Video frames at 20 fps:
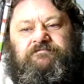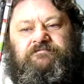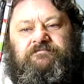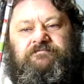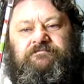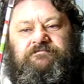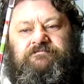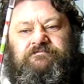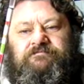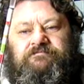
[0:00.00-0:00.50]

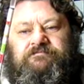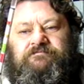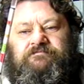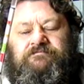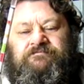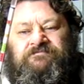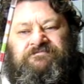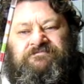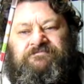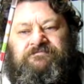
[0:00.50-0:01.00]

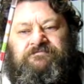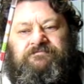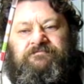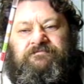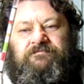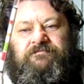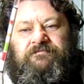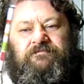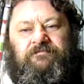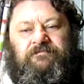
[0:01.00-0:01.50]

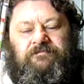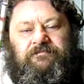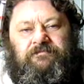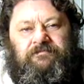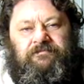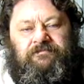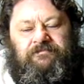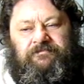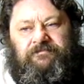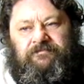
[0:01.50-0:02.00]

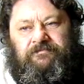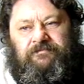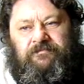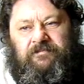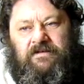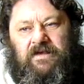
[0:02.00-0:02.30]
(silence)